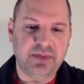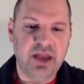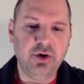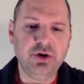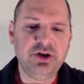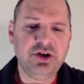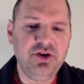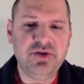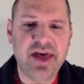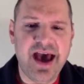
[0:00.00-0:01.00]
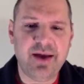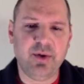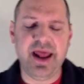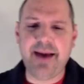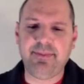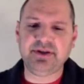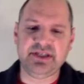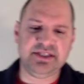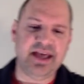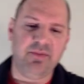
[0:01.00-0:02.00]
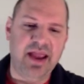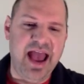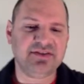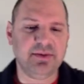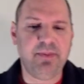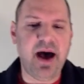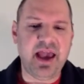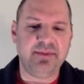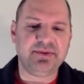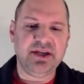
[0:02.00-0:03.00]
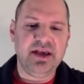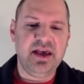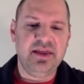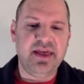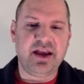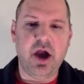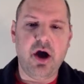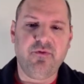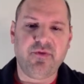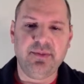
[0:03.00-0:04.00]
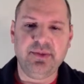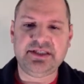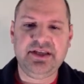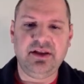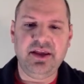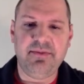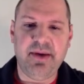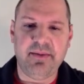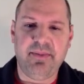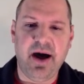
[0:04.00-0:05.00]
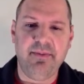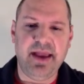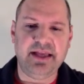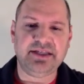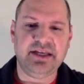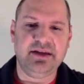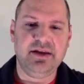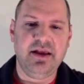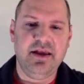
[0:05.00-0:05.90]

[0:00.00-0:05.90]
In order to do that, what happens is that we have some pipes that go from the stilling basin